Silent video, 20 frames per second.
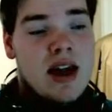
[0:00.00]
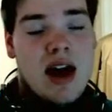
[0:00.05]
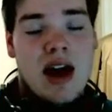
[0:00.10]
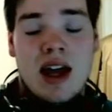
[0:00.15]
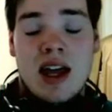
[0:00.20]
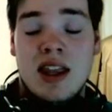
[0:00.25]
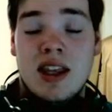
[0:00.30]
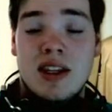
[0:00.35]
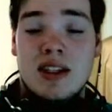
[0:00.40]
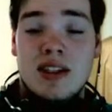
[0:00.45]

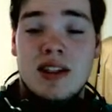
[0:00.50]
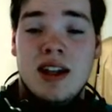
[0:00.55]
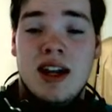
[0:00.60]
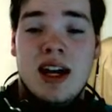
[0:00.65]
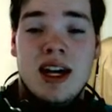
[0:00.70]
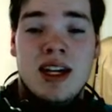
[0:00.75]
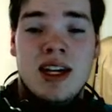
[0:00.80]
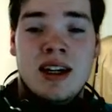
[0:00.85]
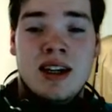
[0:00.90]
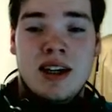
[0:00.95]
in this
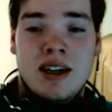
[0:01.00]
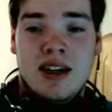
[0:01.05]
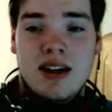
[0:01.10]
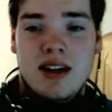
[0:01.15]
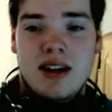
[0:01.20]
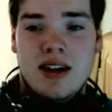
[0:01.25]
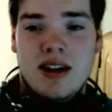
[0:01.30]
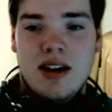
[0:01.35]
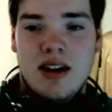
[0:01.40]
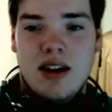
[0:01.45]
line
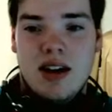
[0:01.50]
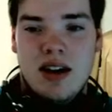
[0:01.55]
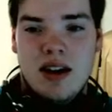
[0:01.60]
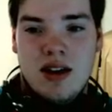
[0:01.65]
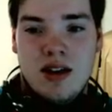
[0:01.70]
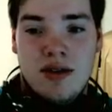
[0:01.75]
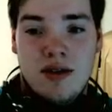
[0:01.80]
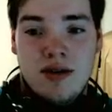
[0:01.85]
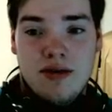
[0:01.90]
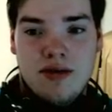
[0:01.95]

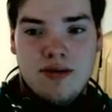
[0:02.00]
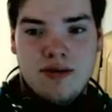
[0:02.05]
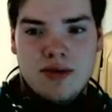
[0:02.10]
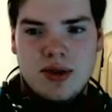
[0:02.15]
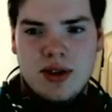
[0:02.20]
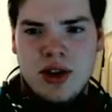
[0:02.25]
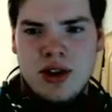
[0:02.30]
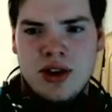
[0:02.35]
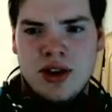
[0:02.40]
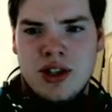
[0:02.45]
of
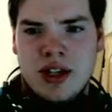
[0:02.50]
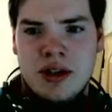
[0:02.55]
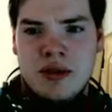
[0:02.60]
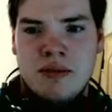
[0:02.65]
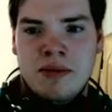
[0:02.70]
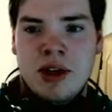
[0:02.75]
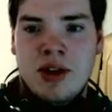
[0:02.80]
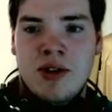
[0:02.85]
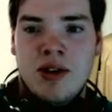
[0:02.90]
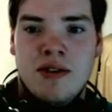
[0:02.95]
starters in
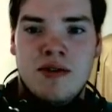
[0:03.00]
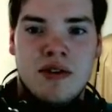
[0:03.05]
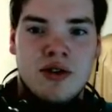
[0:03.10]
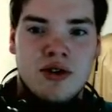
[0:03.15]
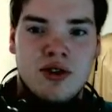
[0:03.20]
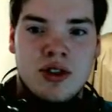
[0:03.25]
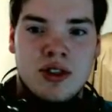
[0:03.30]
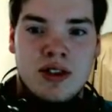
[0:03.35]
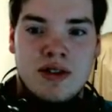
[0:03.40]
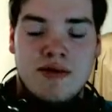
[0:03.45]
middle
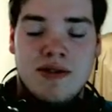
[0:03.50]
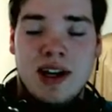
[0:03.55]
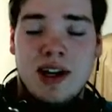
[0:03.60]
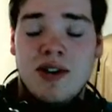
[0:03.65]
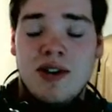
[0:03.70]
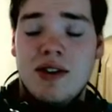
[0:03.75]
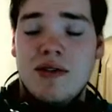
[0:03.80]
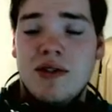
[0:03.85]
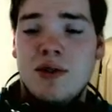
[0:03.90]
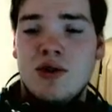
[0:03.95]
evolutions and
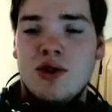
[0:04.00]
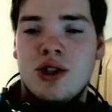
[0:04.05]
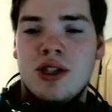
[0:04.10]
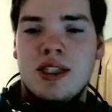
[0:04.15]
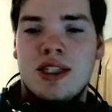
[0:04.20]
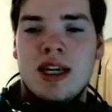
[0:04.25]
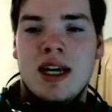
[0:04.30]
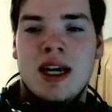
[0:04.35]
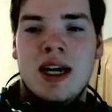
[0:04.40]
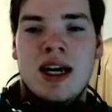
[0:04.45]
final evolutions.
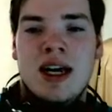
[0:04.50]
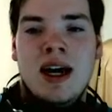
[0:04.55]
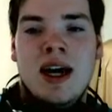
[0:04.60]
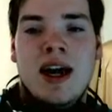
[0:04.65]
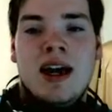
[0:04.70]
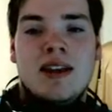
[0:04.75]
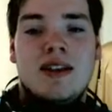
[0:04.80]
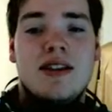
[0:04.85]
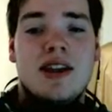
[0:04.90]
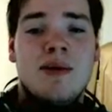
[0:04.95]

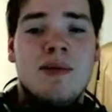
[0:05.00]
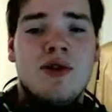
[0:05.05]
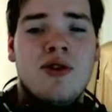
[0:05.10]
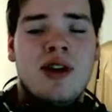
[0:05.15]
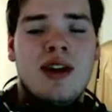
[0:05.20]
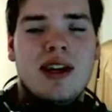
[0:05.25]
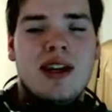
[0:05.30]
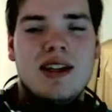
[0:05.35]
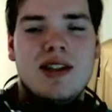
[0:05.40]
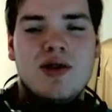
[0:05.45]
And
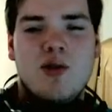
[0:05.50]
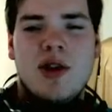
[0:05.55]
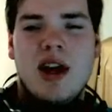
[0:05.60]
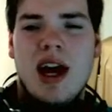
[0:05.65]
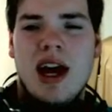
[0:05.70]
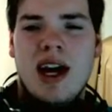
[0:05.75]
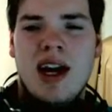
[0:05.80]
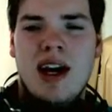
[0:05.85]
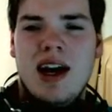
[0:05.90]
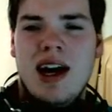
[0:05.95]
Samurott is
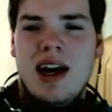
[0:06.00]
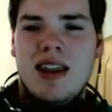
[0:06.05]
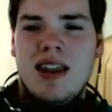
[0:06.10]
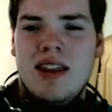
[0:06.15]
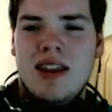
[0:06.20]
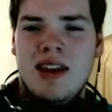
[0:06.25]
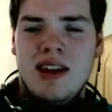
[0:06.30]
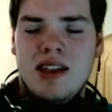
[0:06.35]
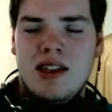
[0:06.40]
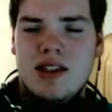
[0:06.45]
okay. I
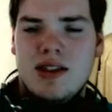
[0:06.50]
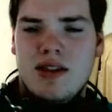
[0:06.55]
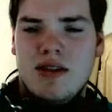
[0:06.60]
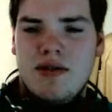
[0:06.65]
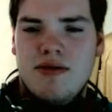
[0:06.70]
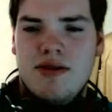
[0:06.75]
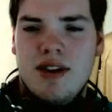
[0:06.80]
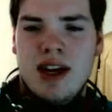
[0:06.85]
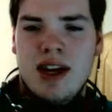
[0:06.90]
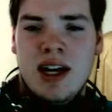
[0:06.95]
think it's
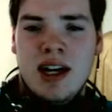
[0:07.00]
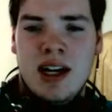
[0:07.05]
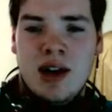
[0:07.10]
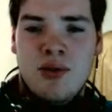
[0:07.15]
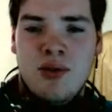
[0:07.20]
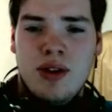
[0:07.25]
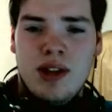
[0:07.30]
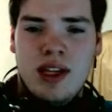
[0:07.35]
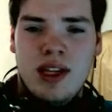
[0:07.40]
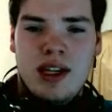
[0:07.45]
fine. I
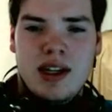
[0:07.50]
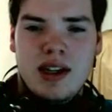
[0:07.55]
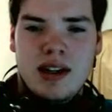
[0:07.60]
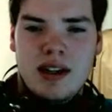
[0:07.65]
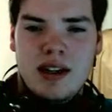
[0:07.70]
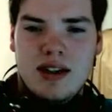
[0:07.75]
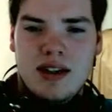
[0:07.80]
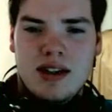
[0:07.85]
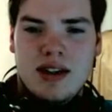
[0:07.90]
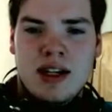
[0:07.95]
really
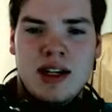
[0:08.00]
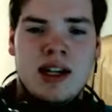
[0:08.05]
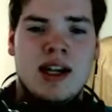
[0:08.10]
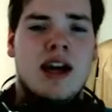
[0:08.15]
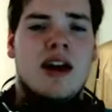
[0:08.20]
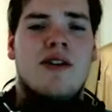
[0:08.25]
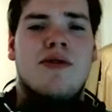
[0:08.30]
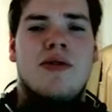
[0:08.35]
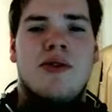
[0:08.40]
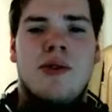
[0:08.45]
didn't
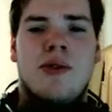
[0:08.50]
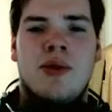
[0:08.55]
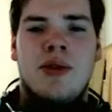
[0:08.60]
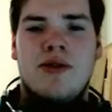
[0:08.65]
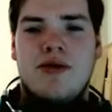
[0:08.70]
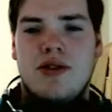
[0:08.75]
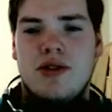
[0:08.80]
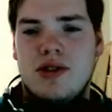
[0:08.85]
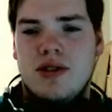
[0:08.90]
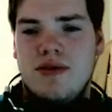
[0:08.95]
care for it when it
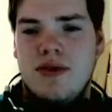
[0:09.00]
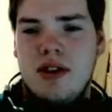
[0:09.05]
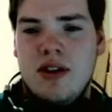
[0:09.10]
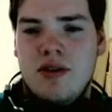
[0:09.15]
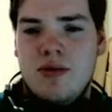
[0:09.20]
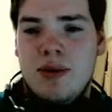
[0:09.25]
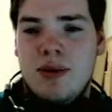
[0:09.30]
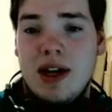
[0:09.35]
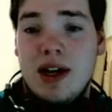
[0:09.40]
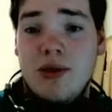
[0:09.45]
first
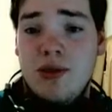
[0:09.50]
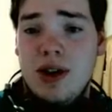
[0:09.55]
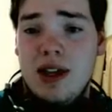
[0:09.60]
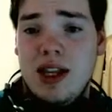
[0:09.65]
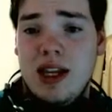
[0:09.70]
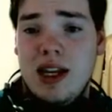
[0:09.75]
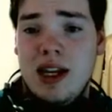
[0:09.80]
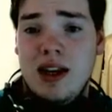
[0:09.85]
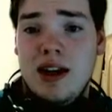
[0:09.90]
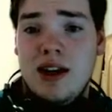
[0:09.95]
evolved, but I
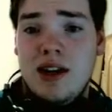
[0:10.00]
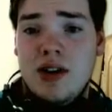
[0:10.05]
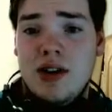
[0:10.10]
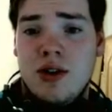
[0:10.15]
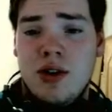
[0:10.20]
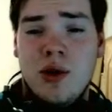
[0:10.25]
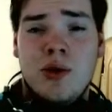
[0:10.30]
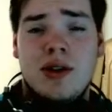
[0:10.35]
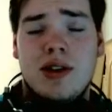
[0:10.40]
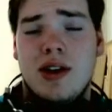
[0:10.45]
really
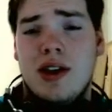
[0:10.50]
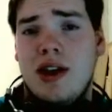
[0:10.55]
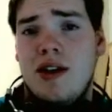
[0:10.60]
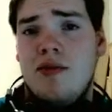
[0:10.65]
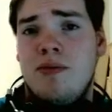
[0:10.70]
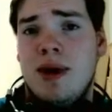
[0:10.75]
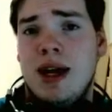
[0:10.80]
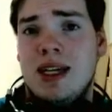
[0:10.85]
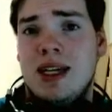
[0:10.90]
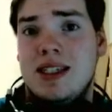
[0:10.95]
grew to love
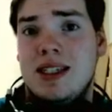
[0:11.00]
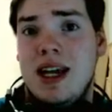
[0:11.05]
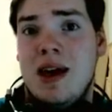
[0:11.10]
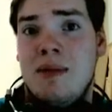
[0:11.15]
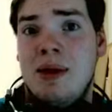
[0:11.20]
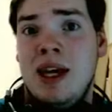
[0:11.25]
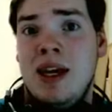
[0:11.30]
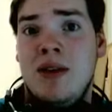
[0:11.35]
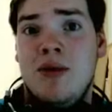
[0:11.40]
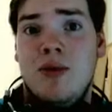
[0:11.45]
my
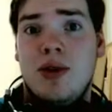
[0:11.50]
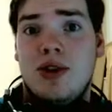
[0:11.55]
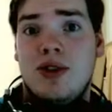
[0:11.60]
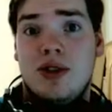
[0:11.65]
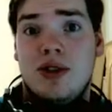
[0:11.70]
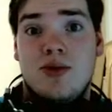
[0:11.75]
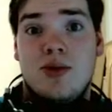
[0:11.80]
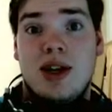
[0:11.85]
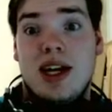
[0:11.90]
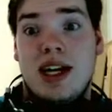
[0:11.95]
Sammy, which
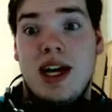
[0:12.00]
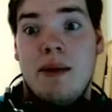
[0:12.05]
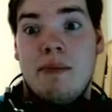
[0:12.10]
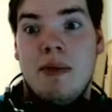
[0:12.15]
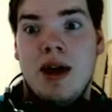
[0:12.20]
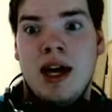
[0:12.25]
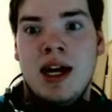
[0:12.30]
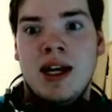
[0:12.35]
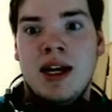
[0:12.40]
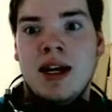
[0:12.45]
is what I named
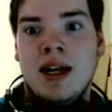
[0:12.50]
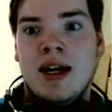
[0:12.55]
mine.